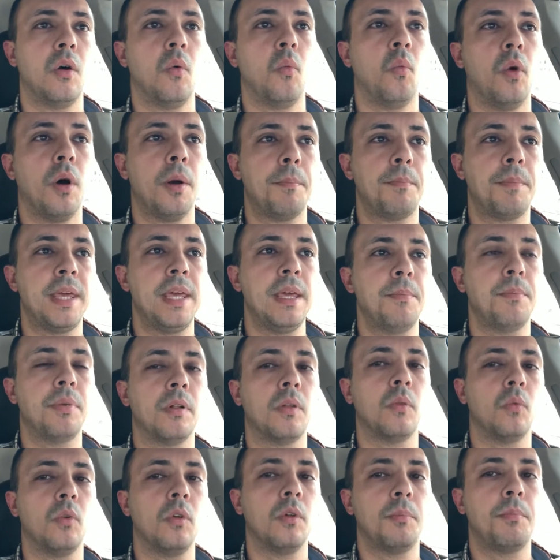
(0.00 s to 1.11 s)
what
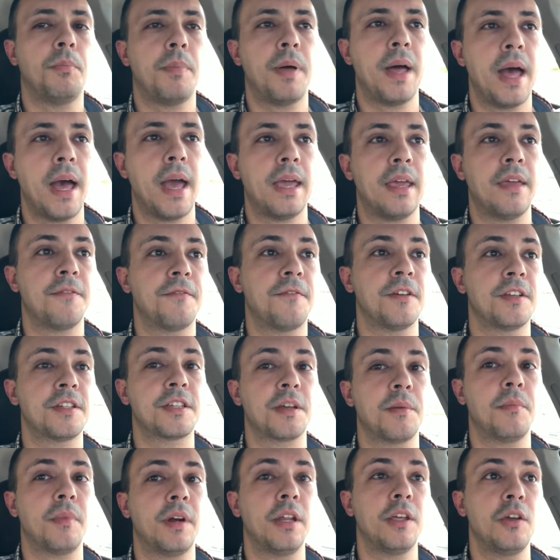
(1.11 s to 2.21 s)
people will pay for
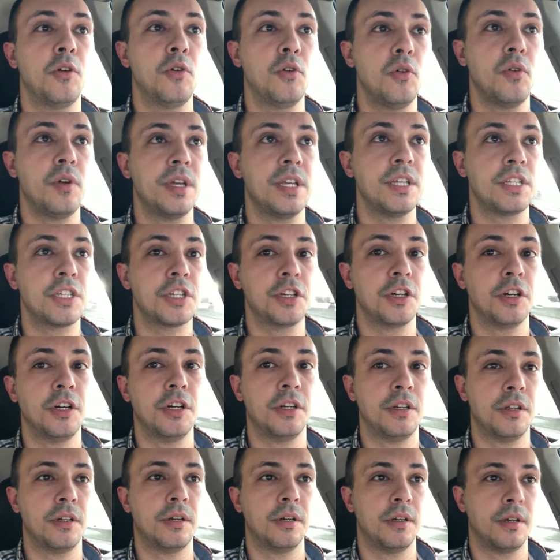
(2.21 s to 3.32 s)
somebody who is
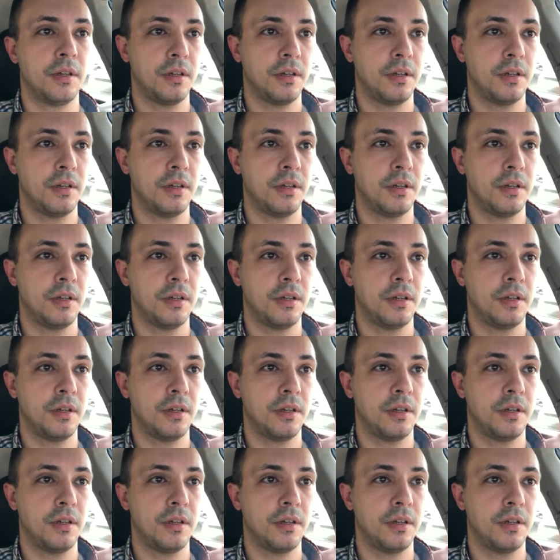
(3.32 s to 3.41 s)
good.